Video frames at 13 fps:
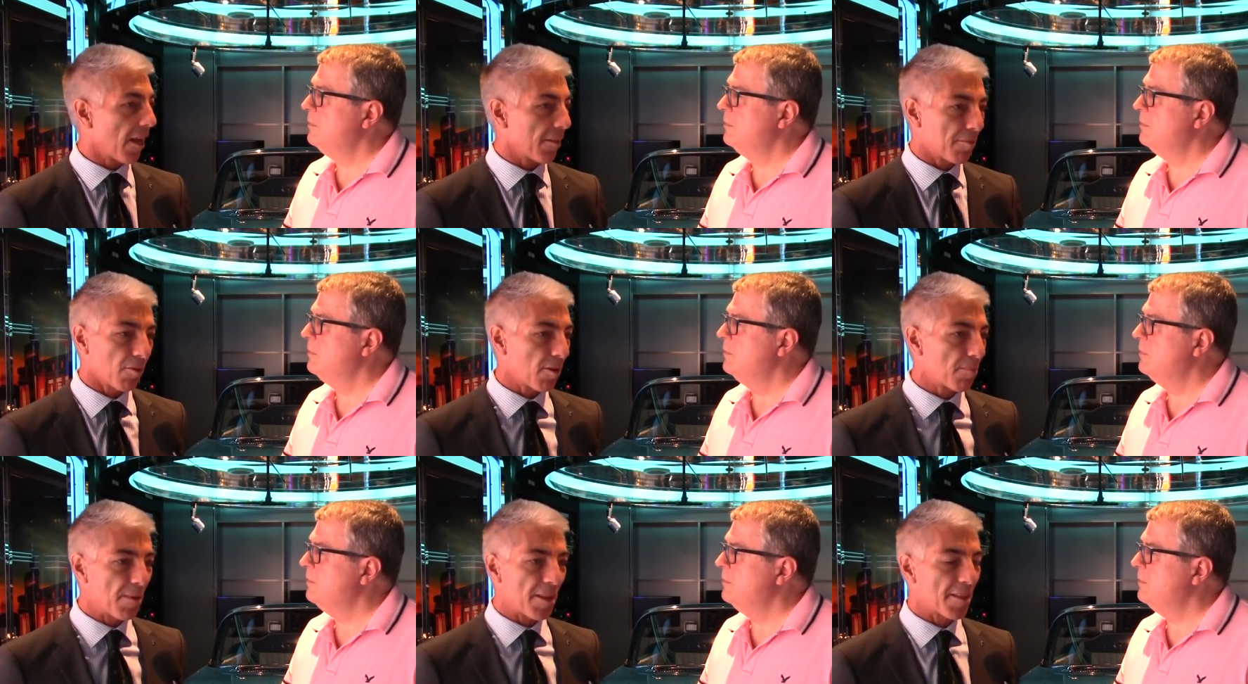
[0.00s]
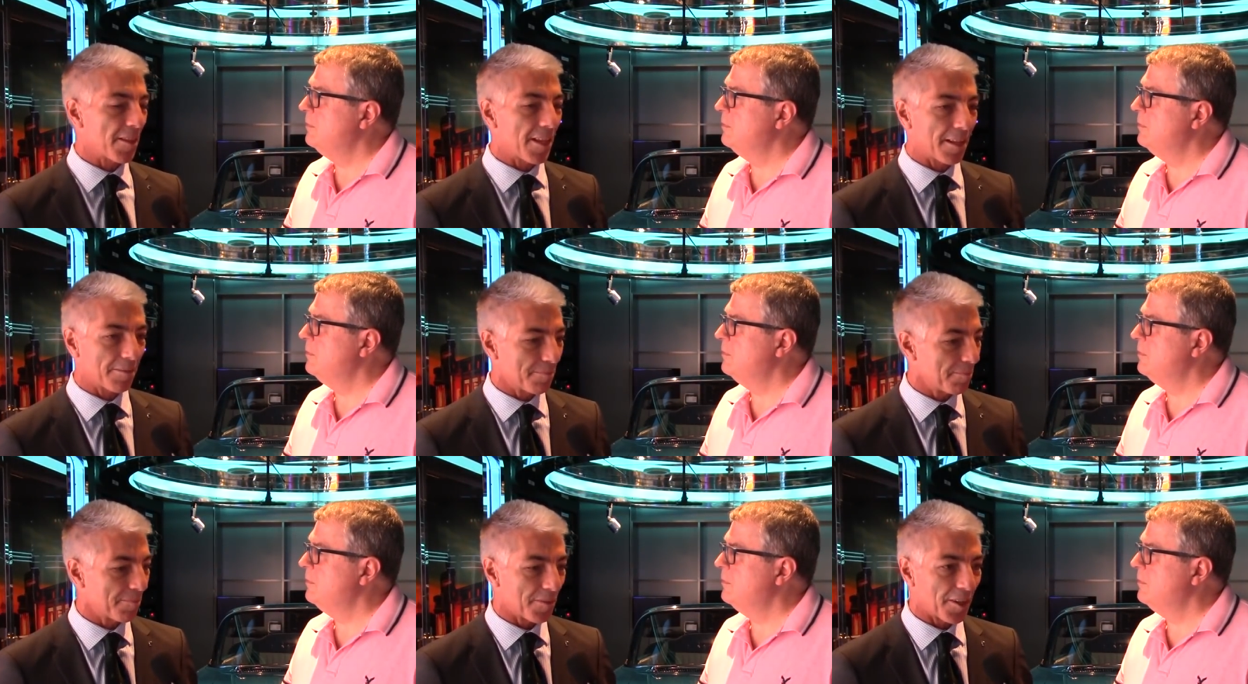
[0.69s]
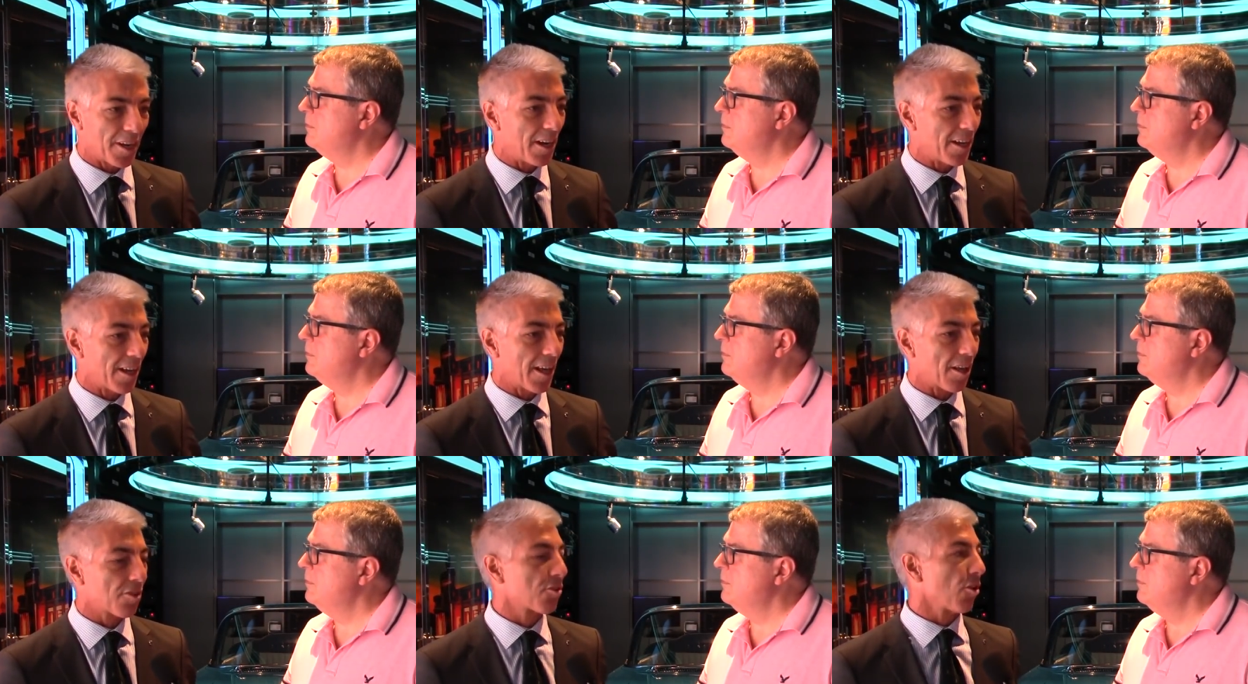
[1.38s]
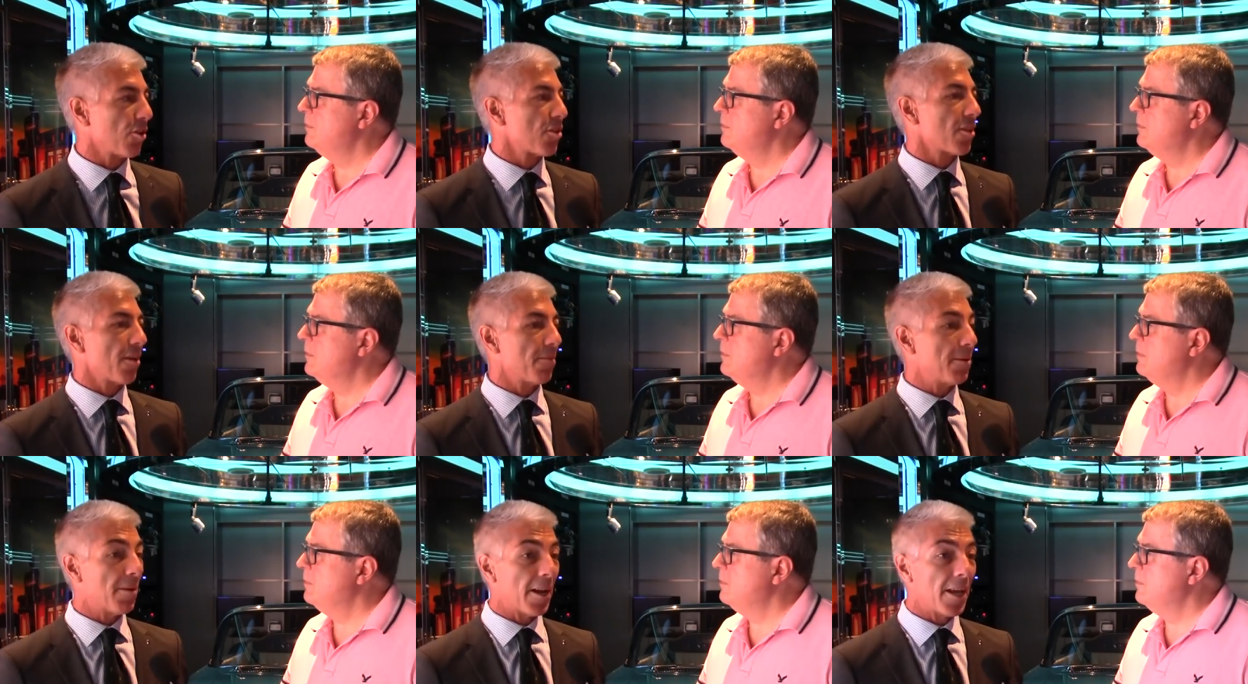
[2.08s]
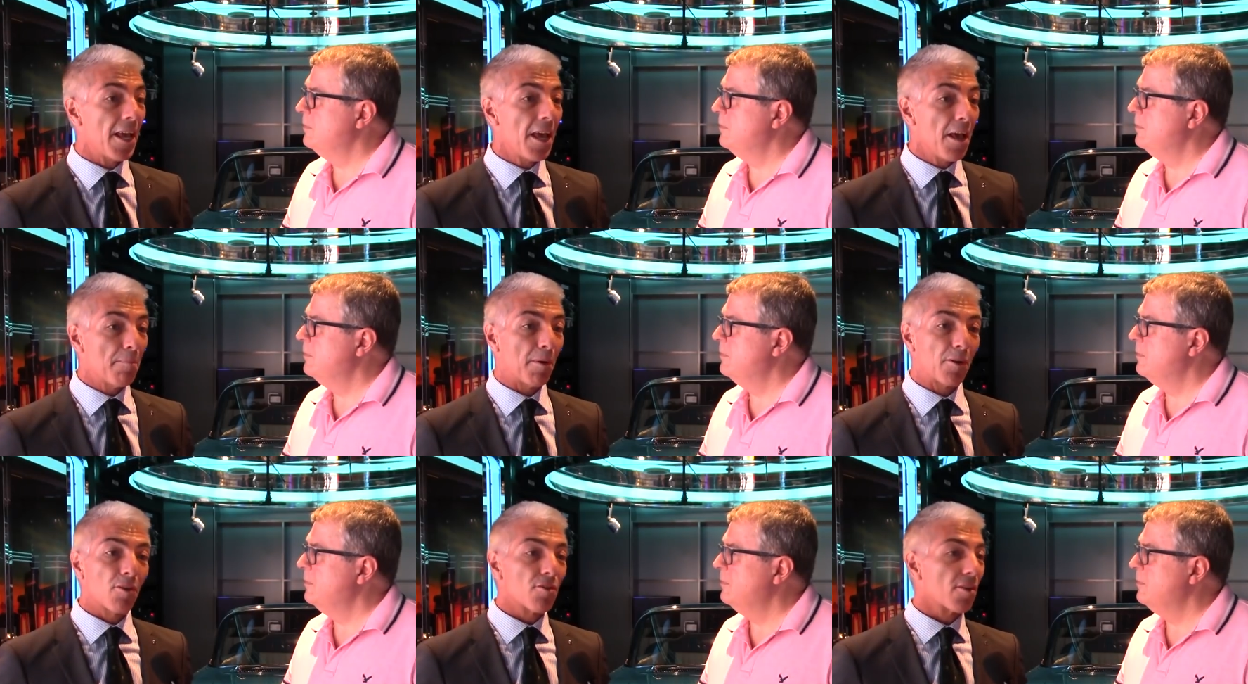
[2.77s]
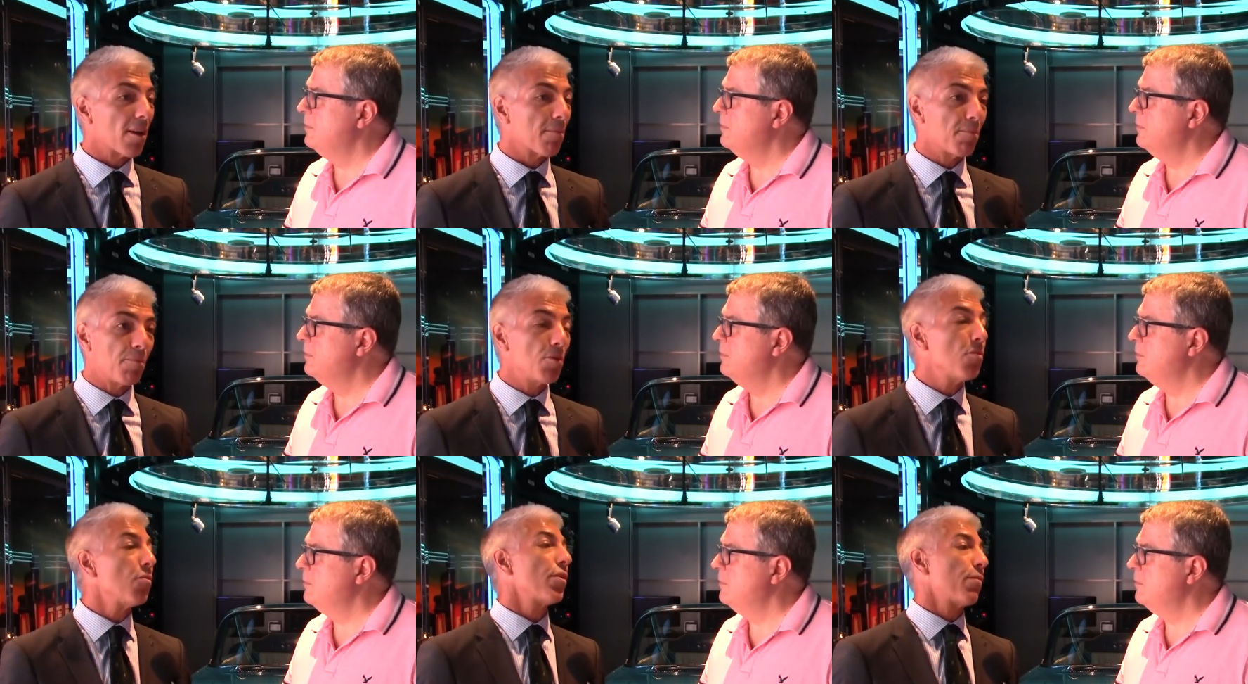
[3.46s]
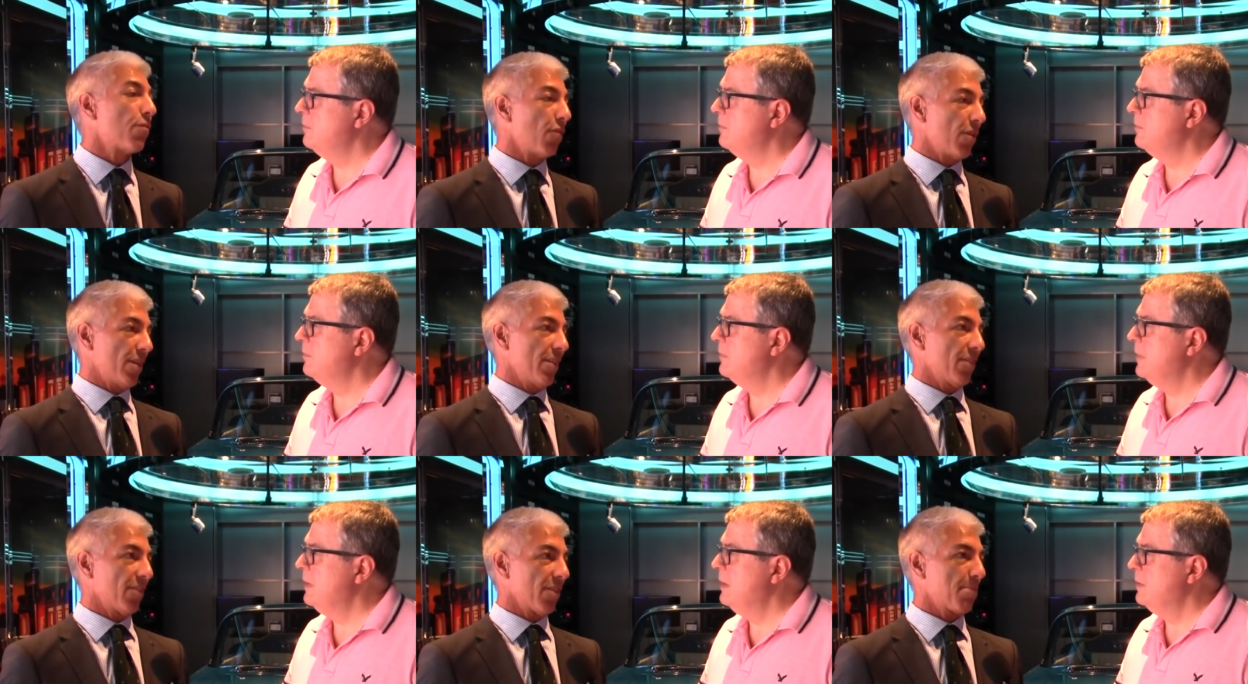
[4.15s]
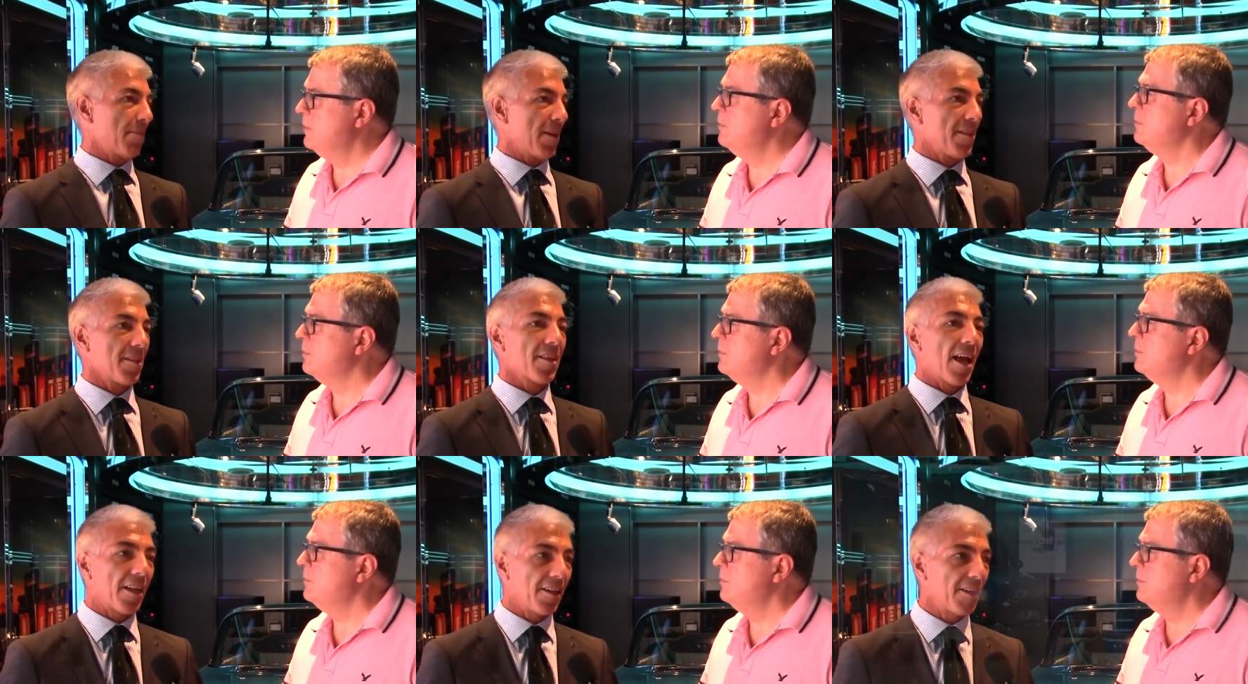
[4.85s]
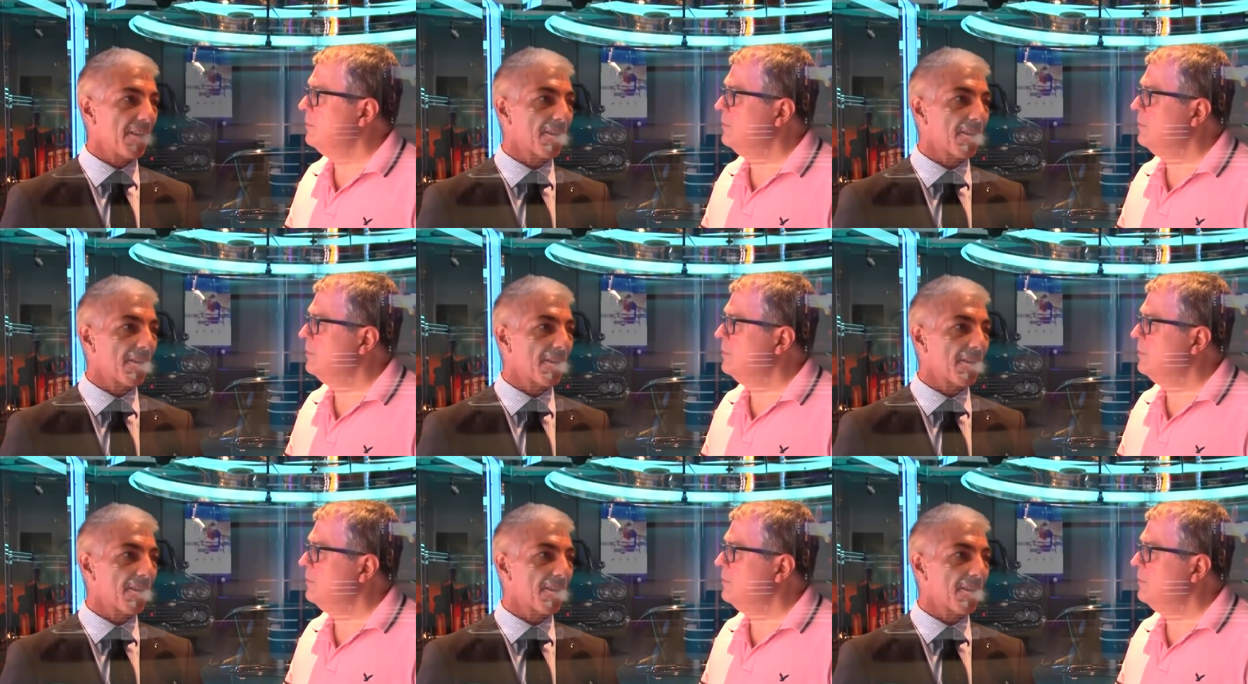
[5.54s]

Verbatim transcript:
Speaker 1: outdoor spaces that really astonish everybody, but also has beautiful indoor spaces. And